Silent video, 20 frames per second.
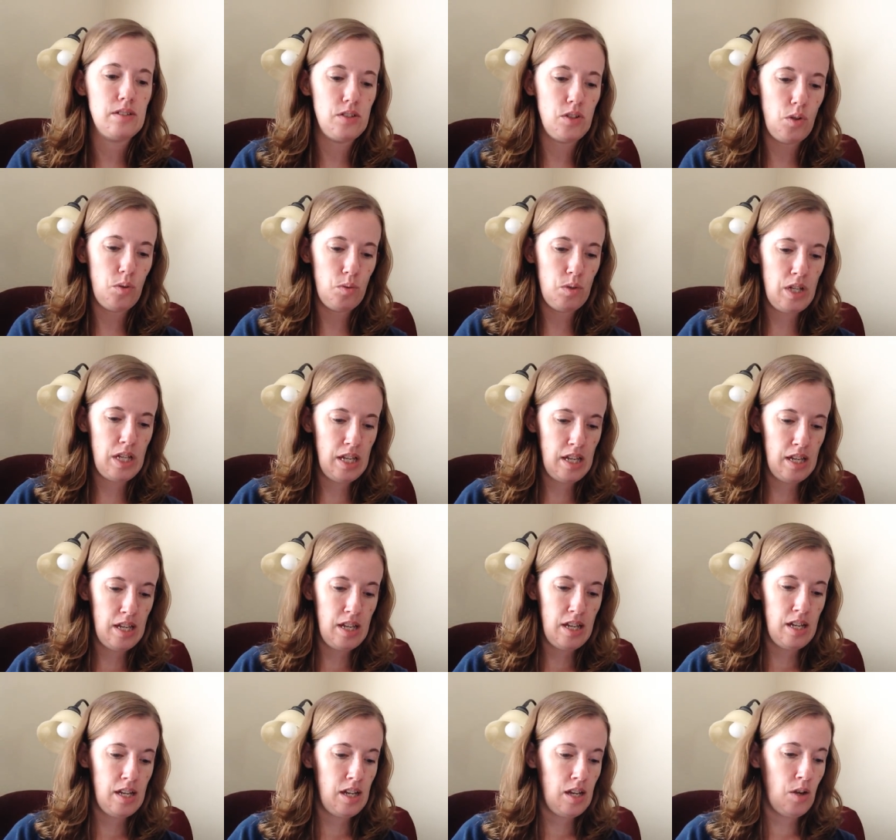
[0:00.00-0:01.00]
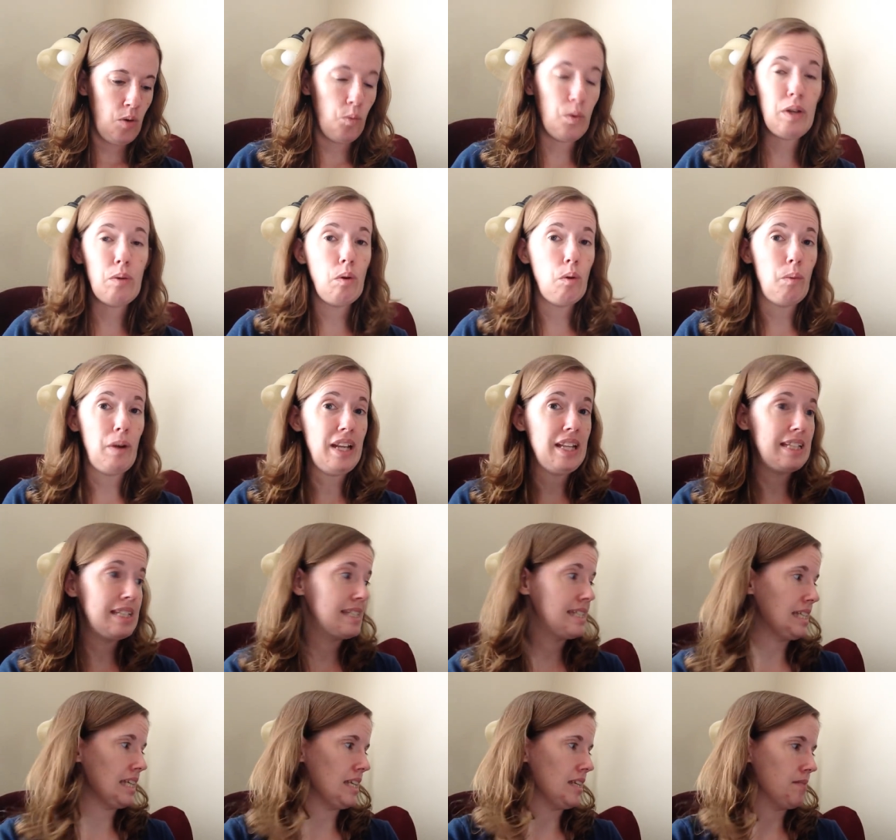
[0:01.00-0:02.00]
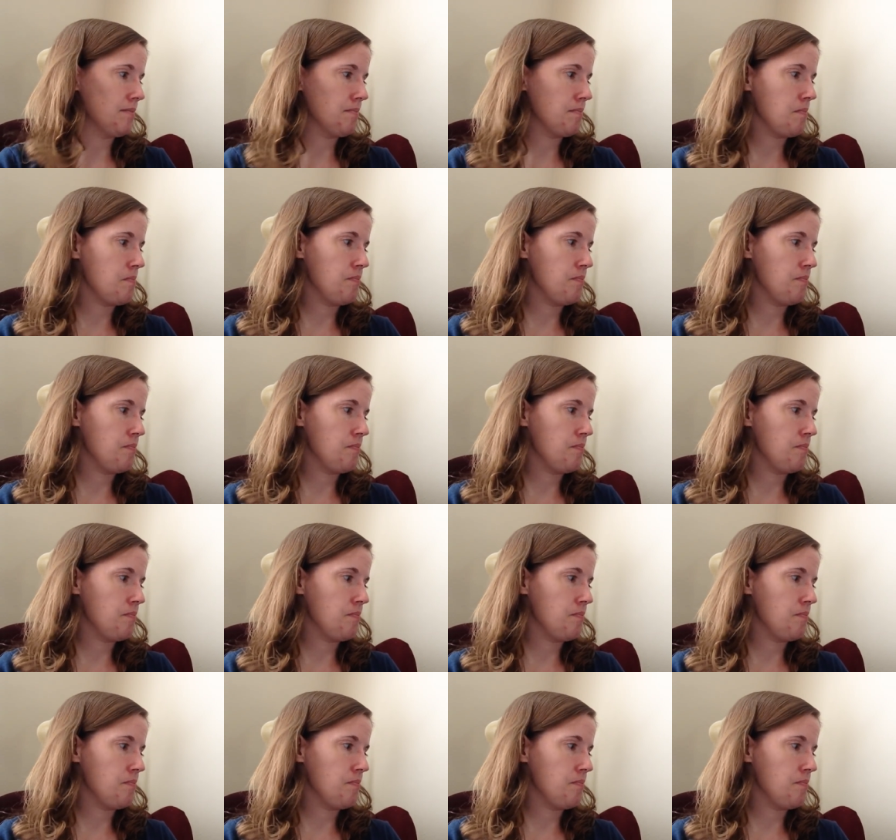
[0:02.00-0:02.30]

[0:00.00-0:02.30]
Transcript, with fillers: So we will wait and see